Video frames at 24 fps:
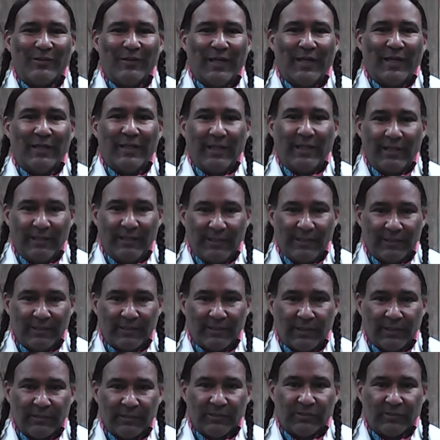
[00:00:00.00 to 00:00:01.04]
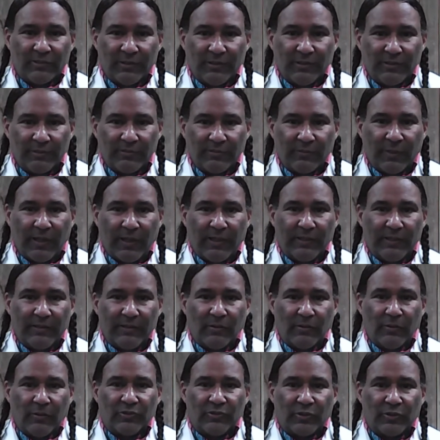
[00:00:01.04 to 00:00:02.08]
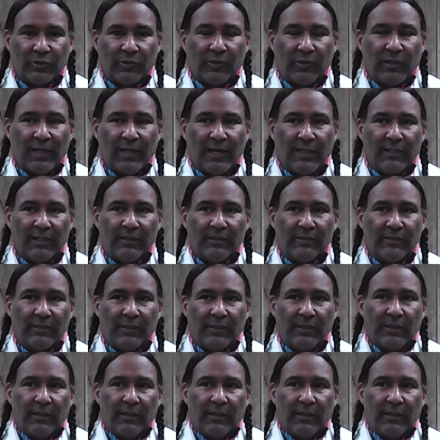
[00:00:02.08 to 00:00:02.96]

in Indian country, right, on Turtle Island,